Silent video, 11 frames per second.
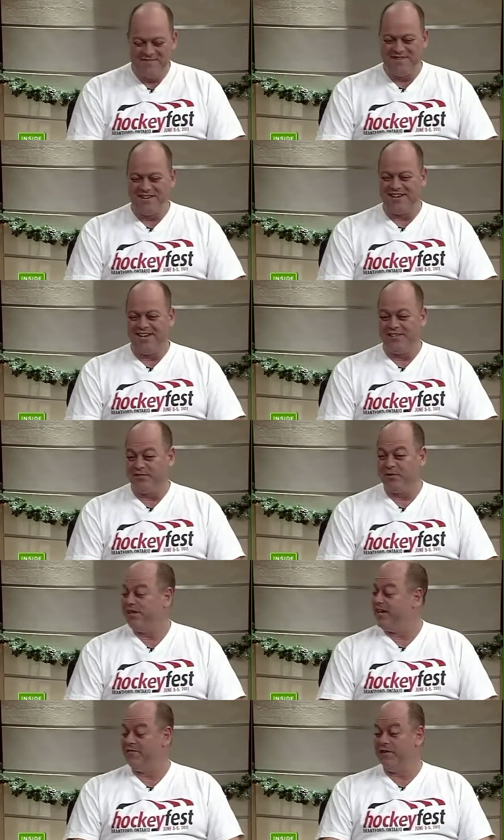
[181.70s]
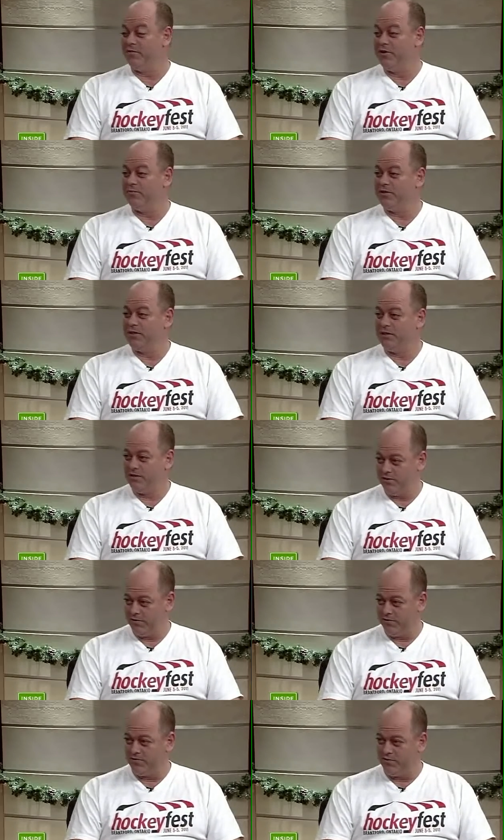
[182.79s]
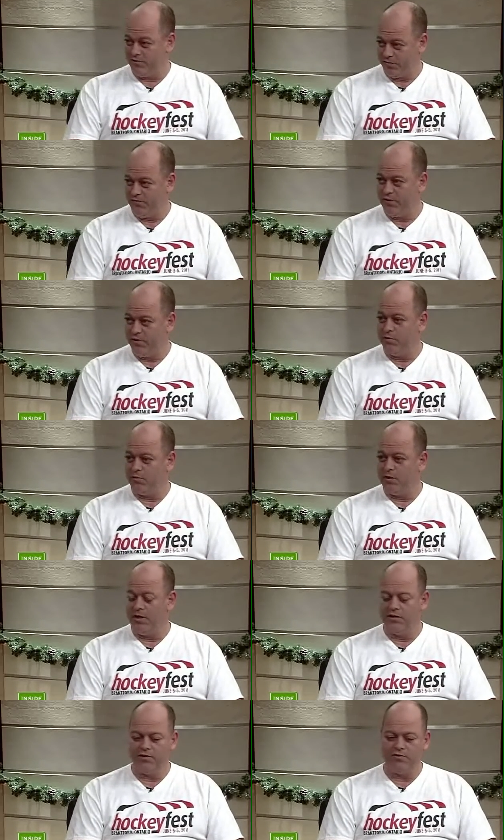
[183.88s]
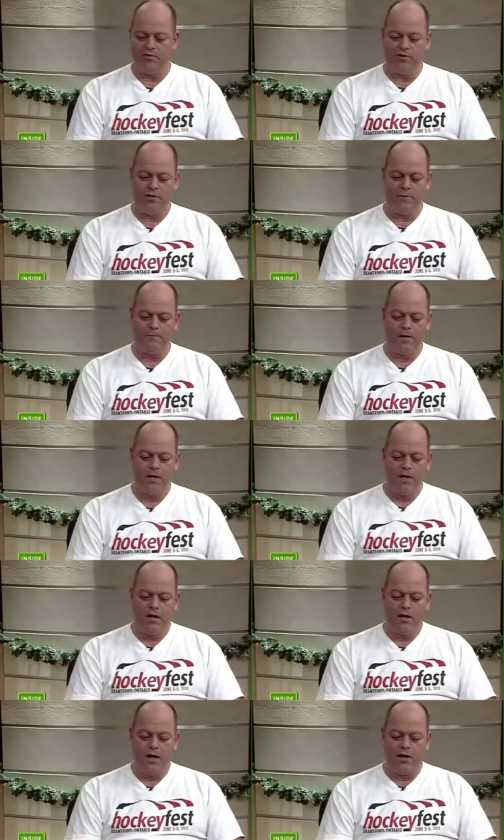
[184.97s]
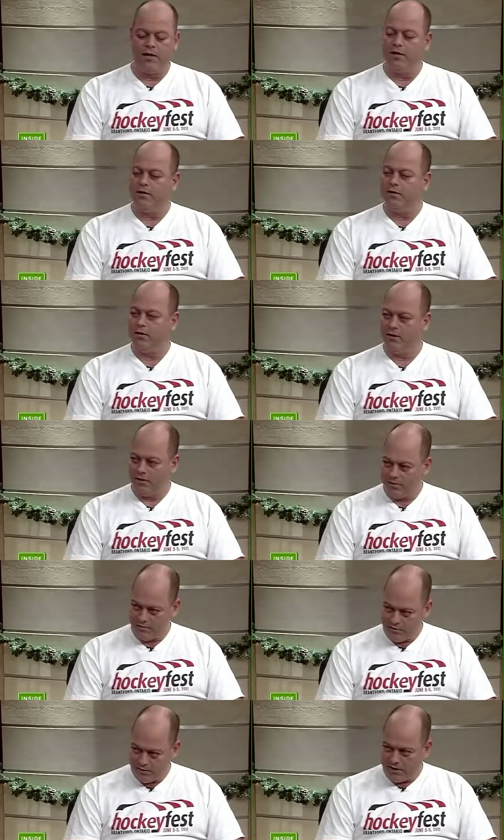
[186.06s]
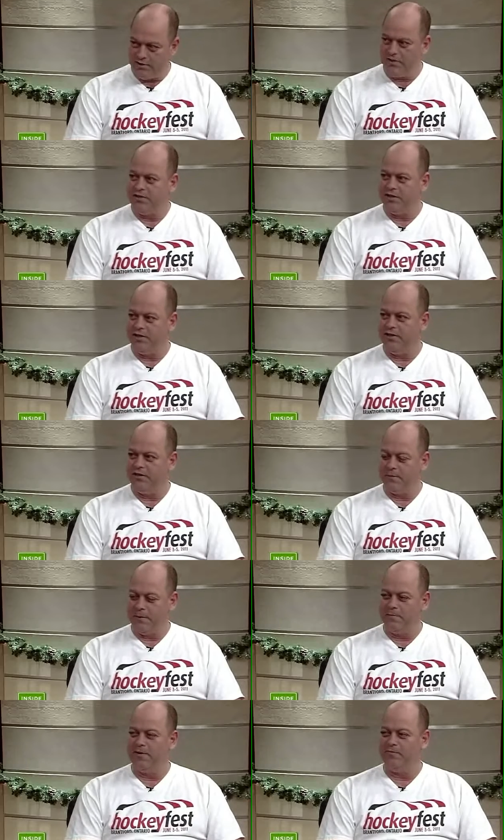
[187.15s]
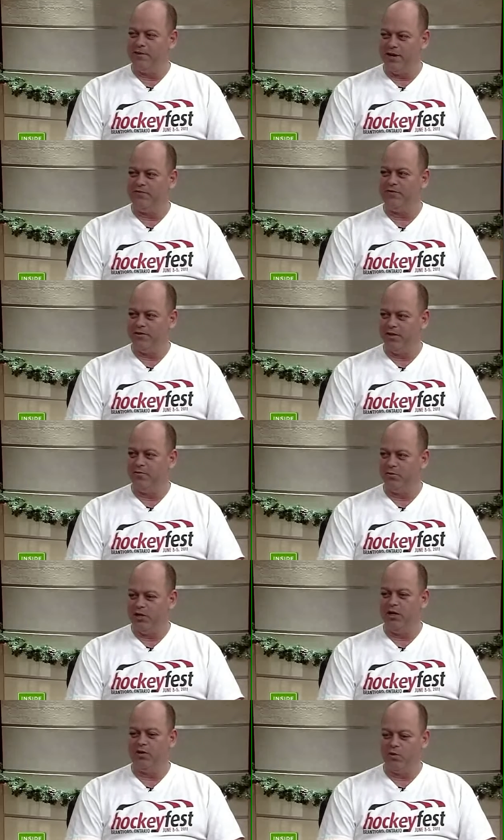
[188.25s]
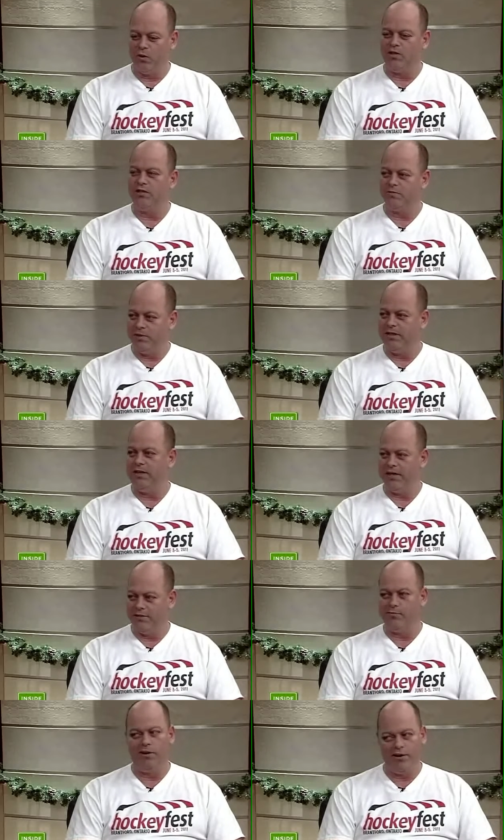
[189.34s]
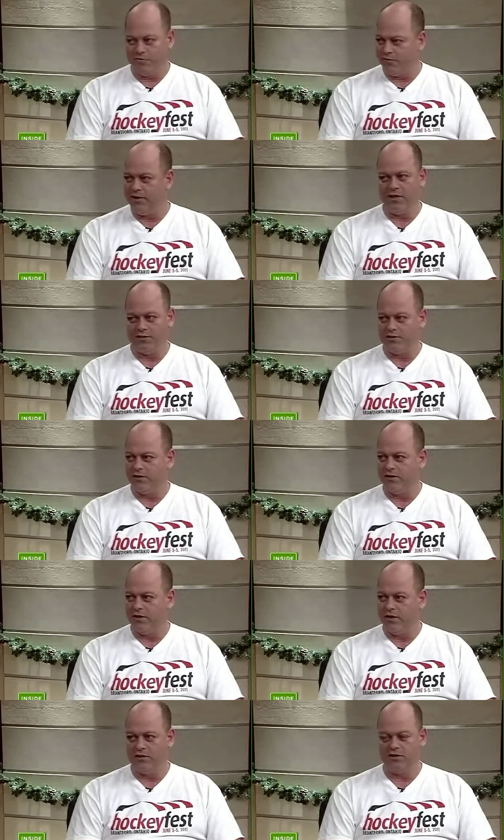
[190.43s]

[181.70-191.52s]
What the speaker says: because we didn't have enough rooms to fulfill what we needed to fulfill. I can guarantee the people of Brantford that we are going to be in Brantford next year.